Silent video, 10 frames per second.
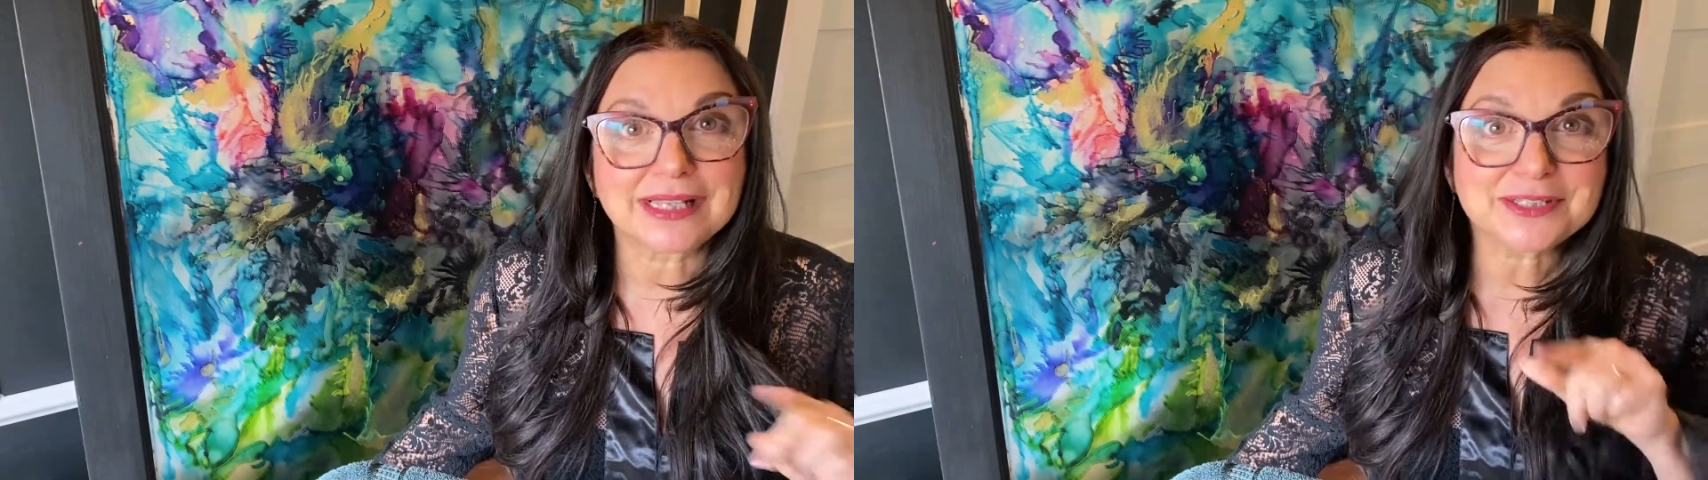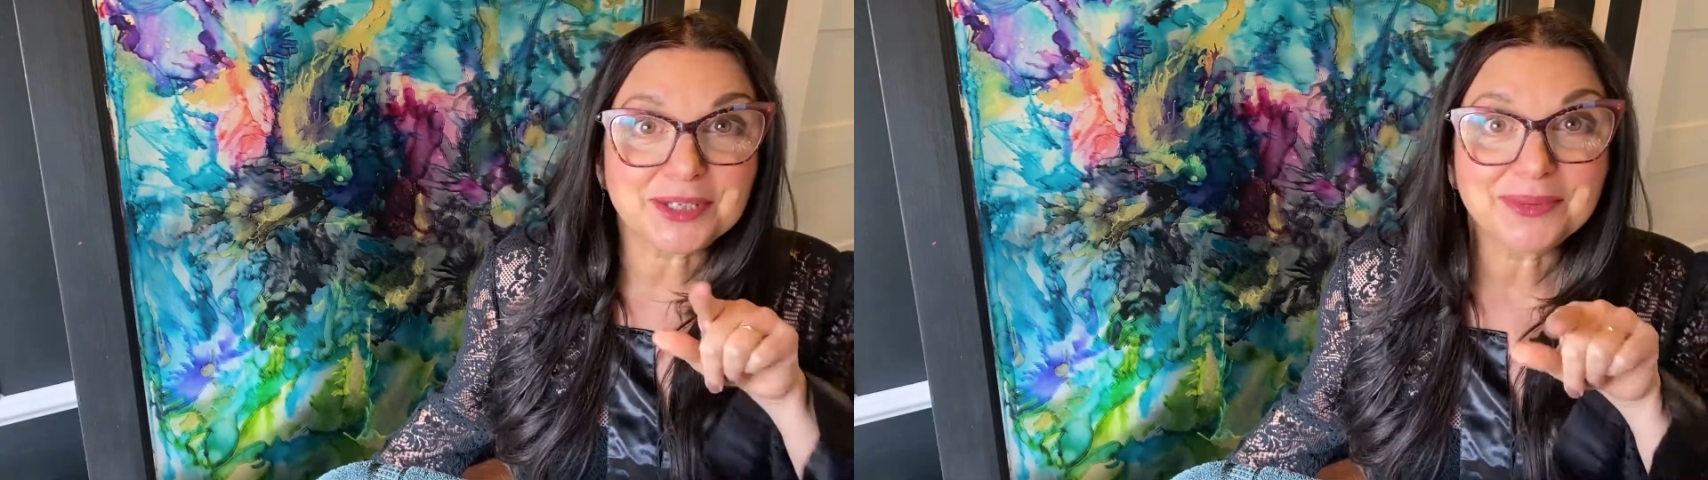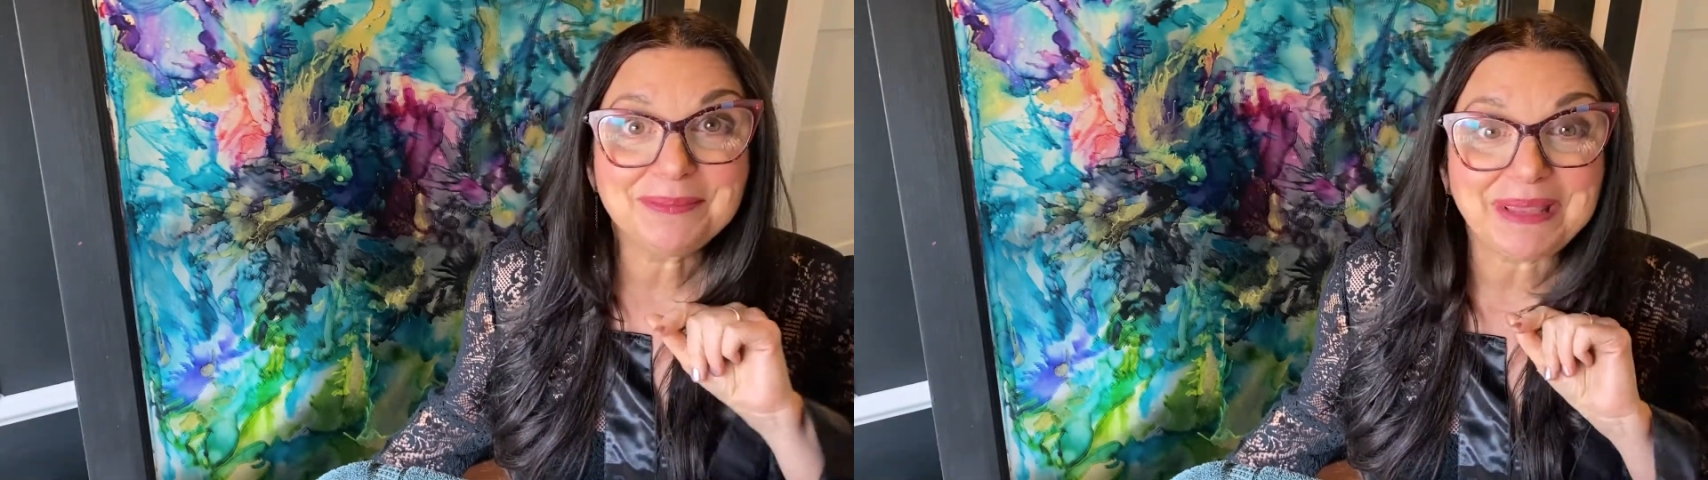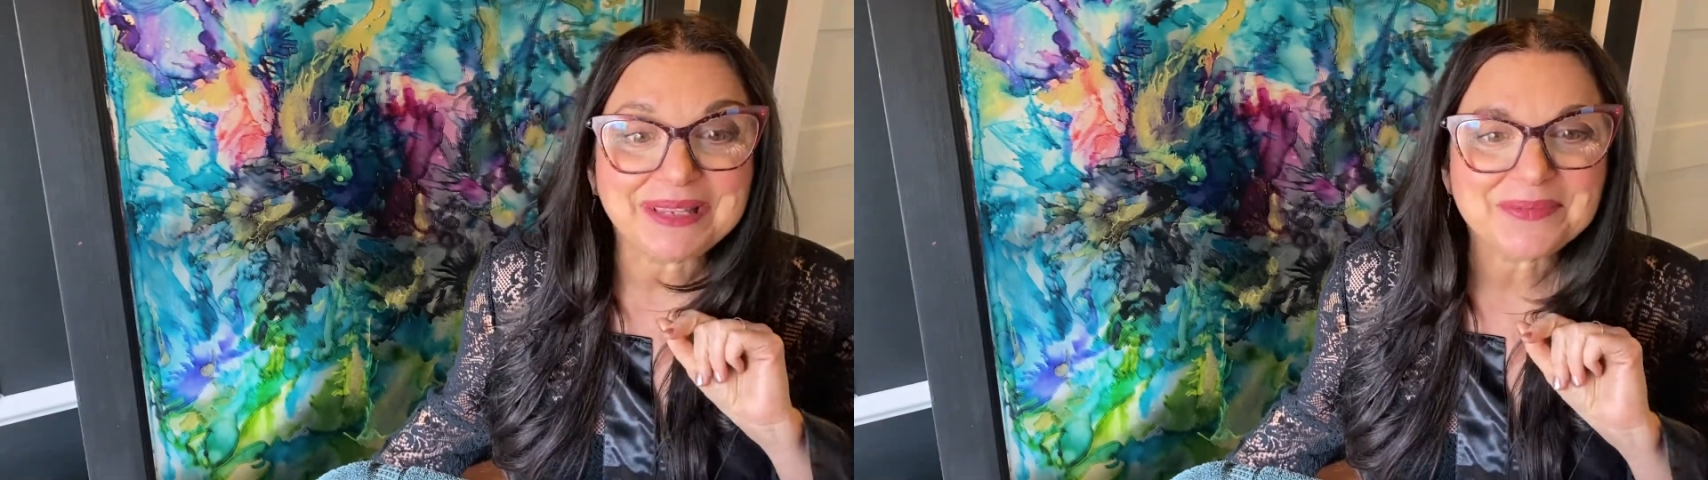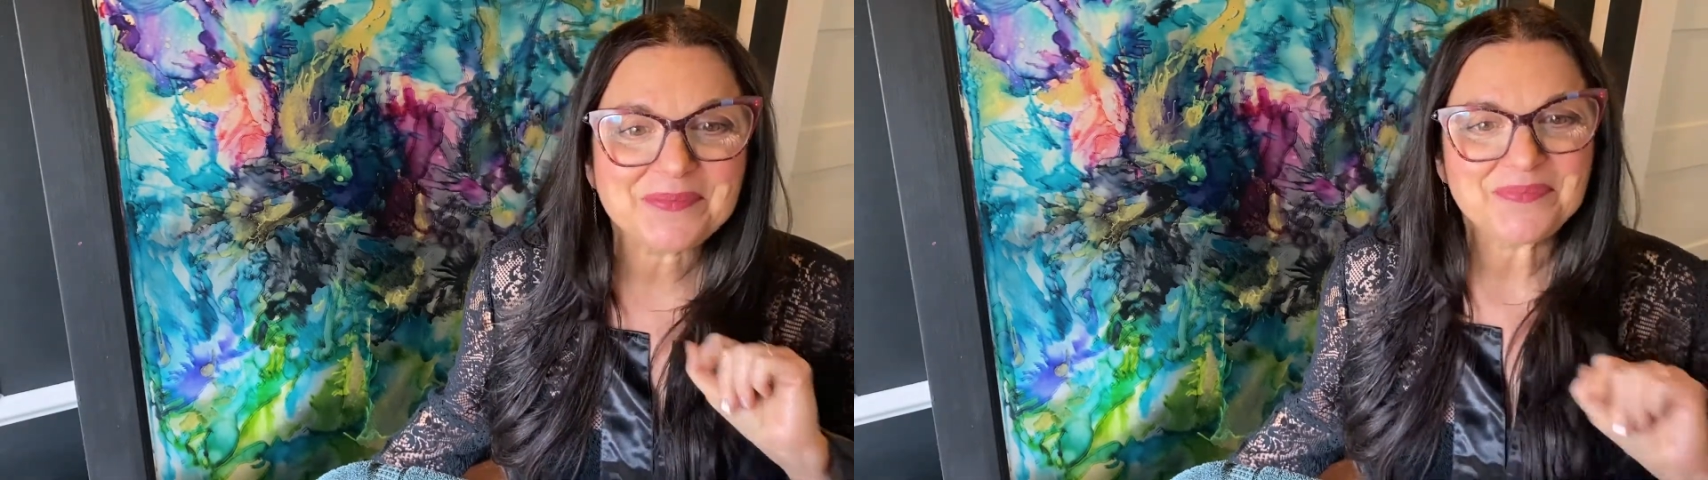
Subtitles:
that's you and me,